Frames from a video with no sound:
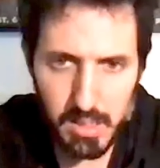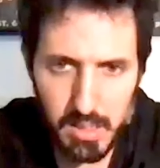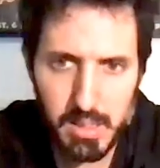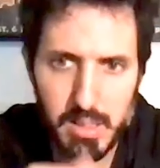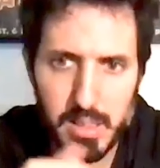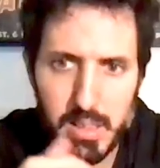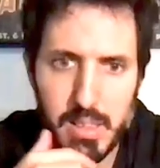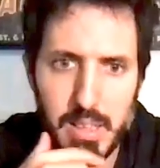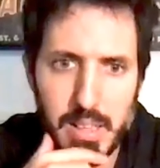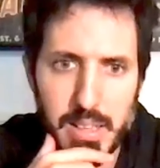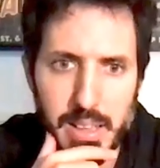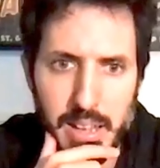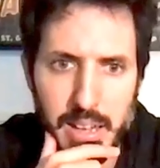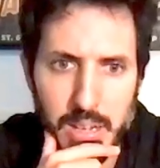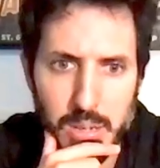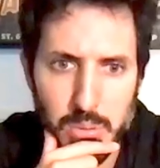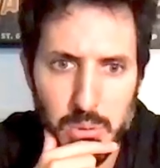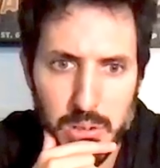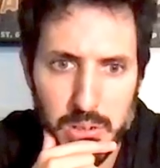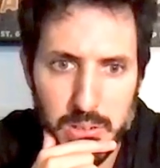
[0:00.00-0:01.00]
The
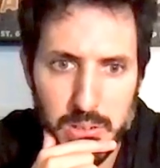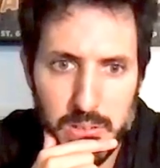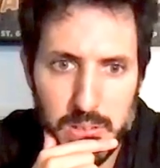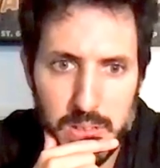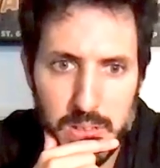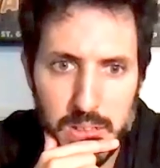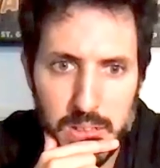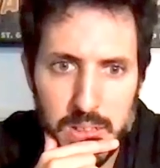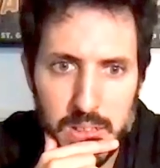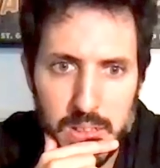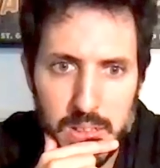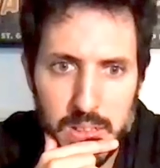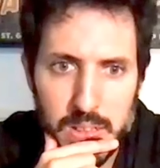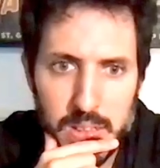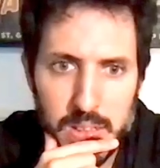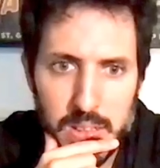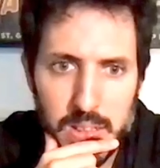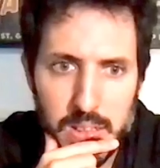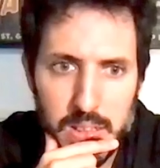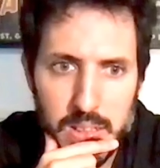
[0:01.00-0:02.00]
next one.
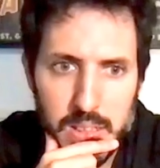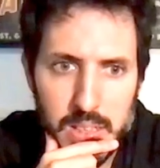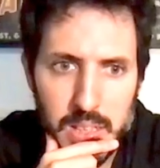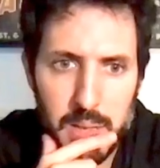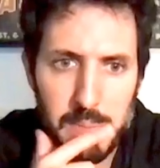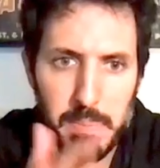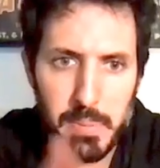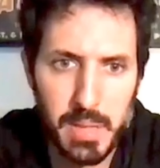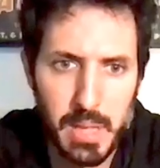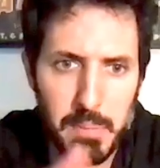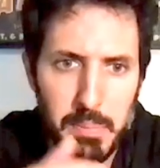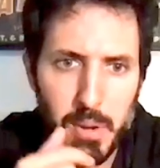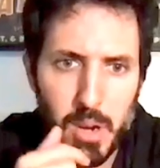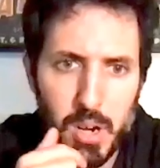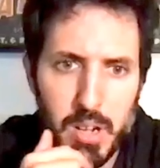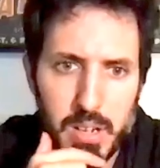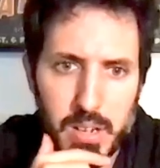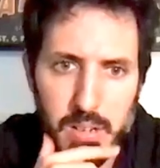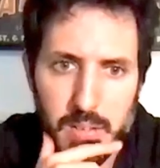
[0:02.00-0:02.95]
Keep going.